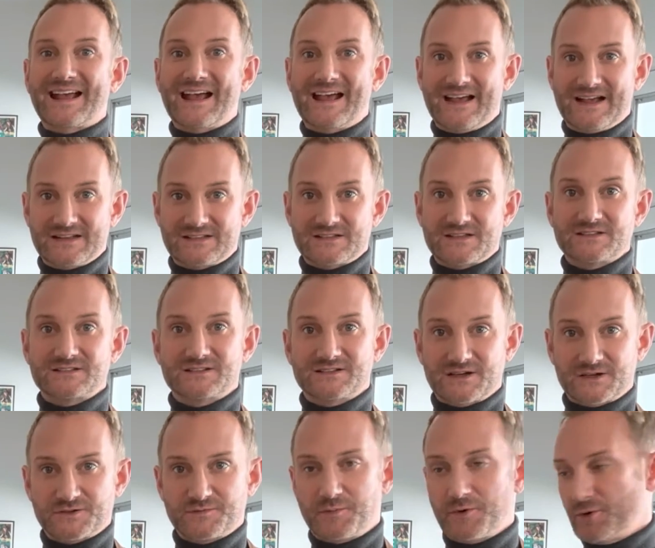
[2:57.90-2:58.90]
adds such
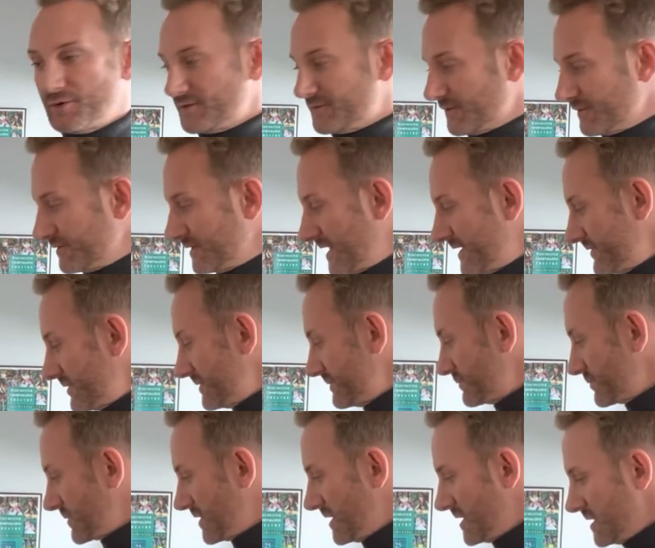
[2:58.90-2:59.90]
beautiful flavor.
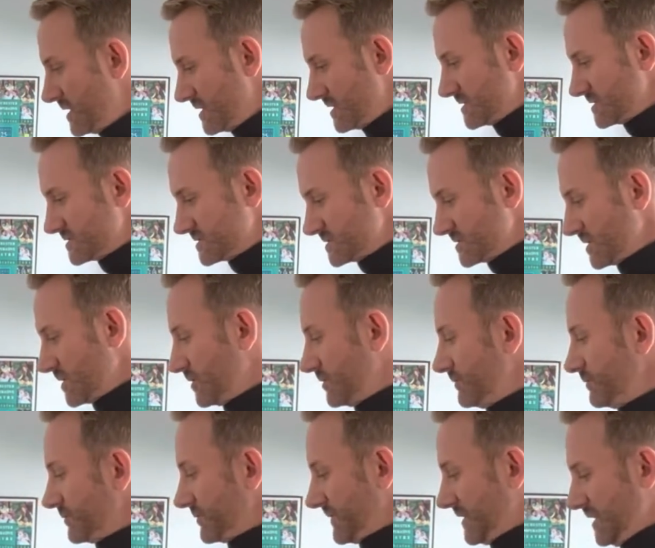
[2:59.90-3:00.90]
So
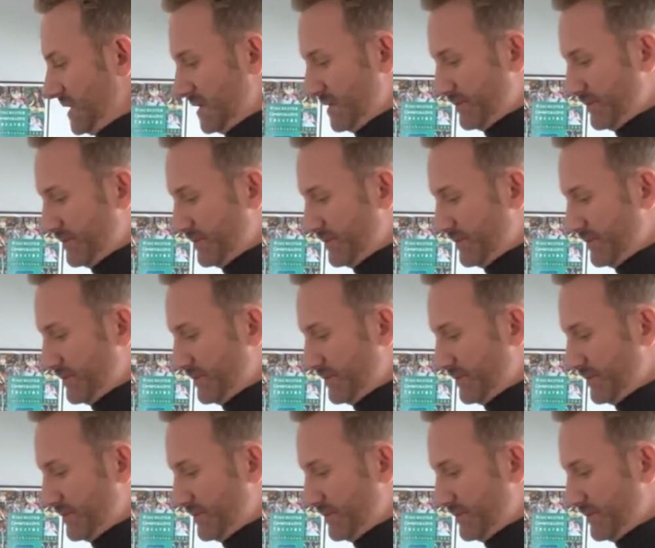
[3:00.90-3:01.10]
in a